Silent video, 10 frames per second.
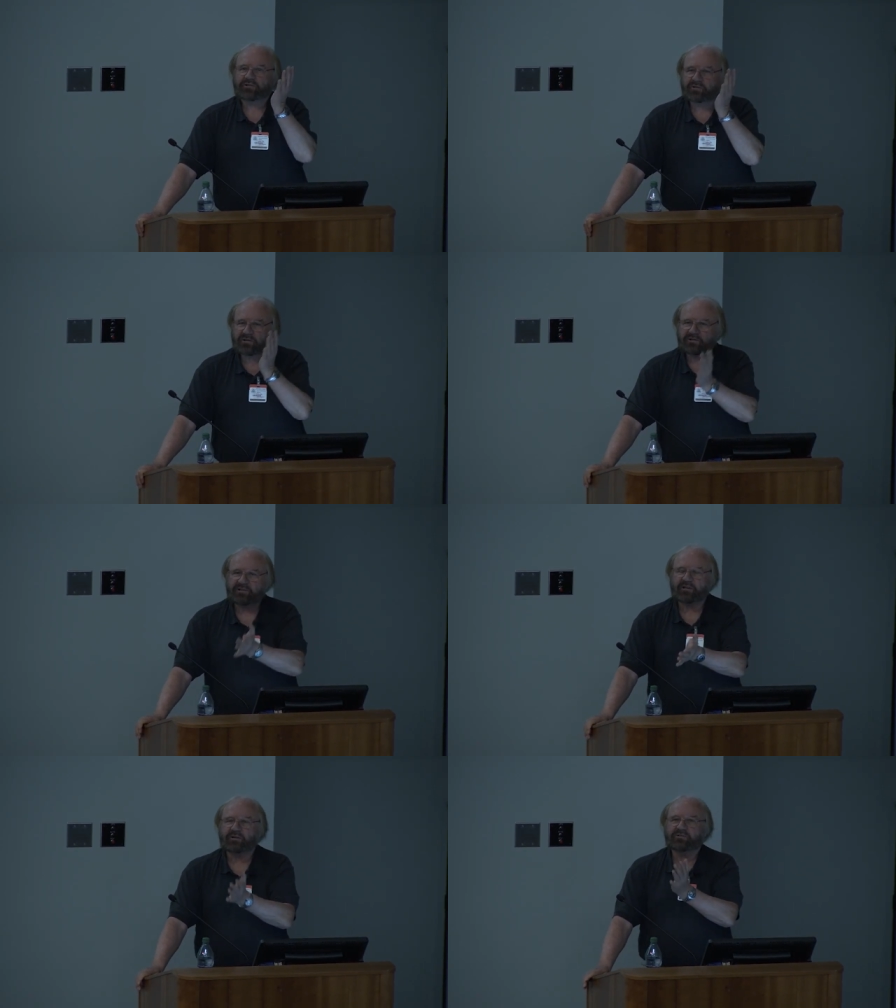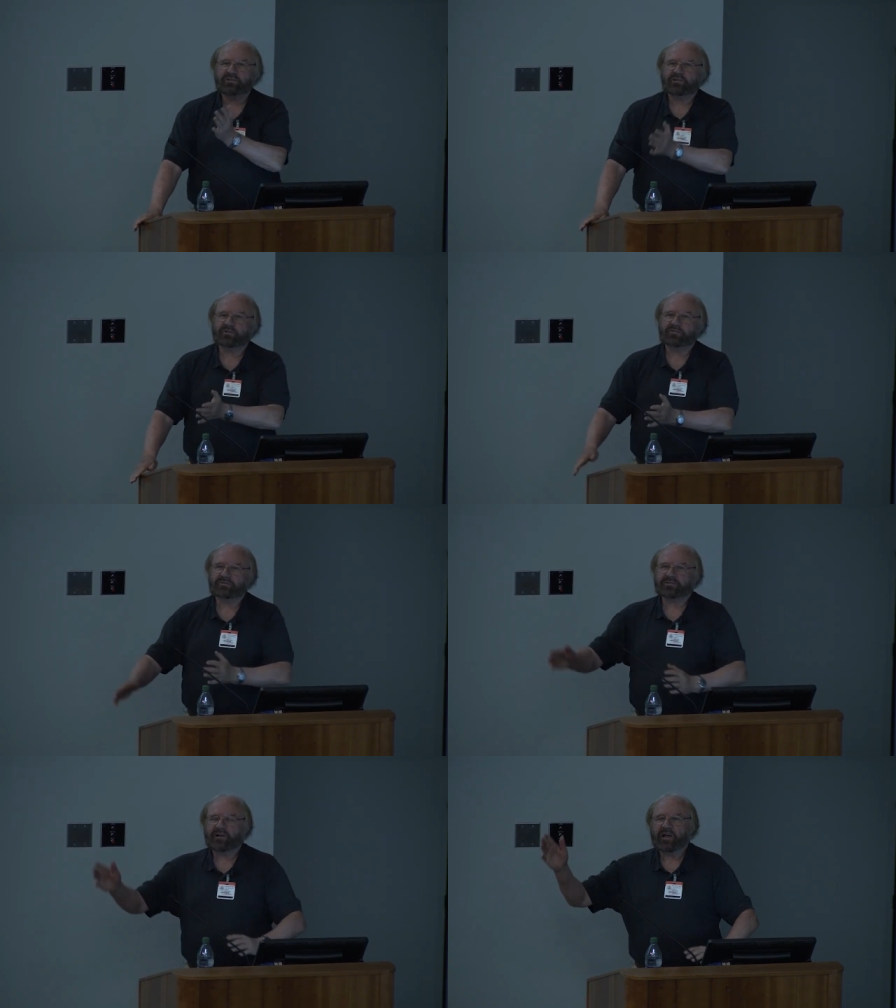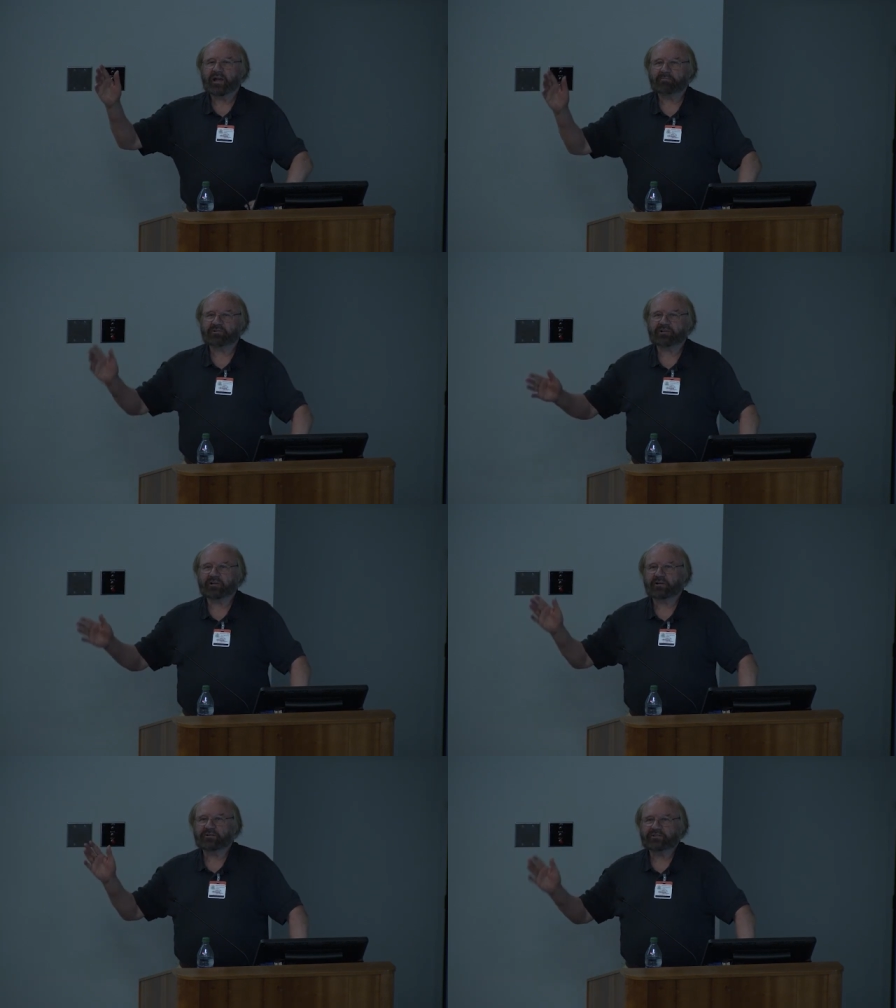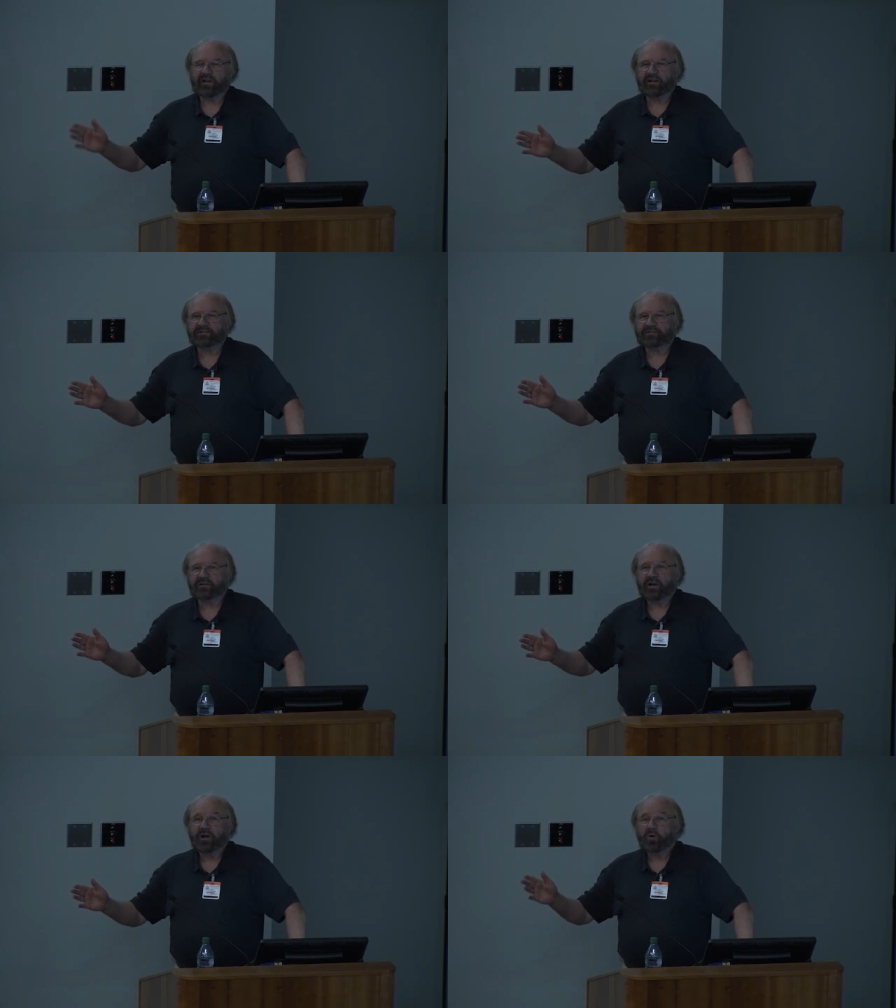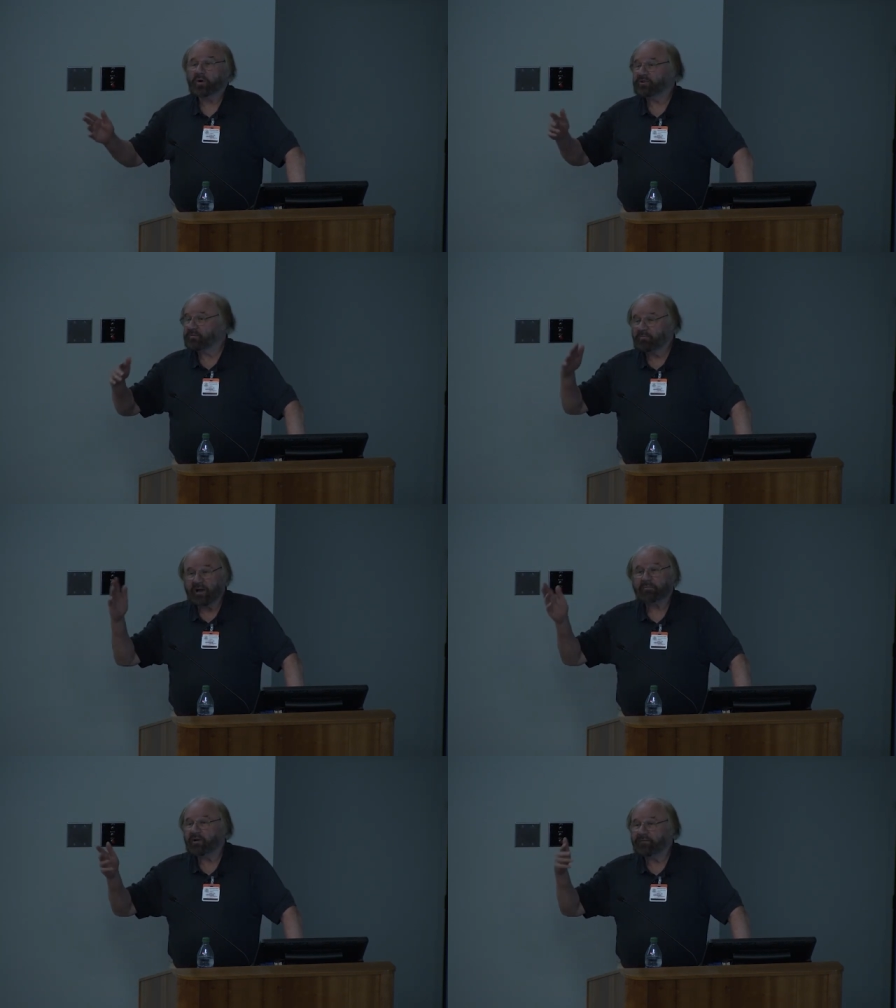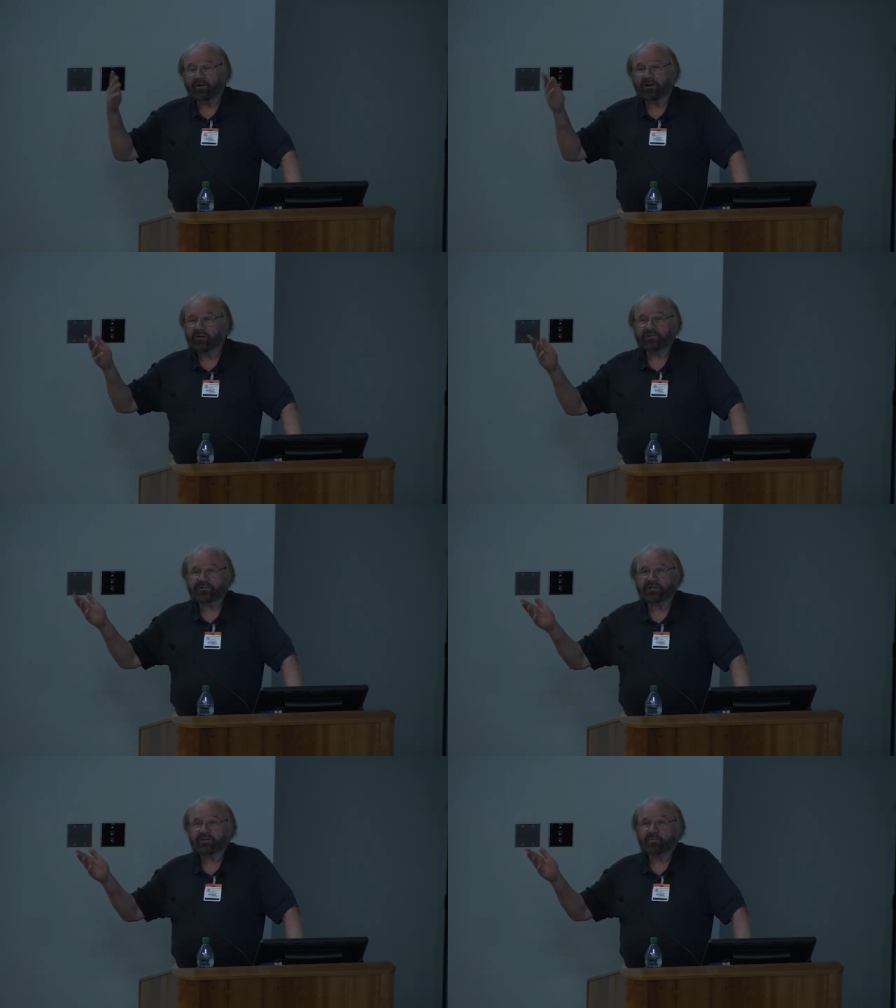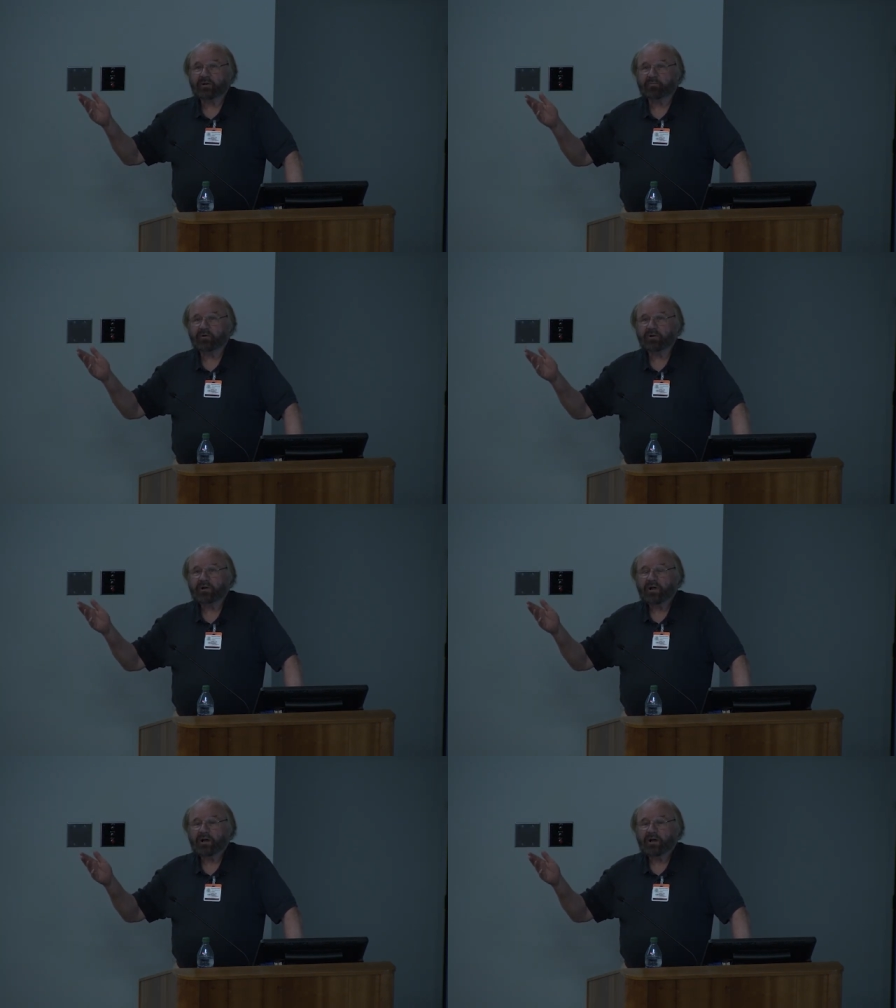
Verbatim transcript: to continue to use a particular test which may be very interesting to people,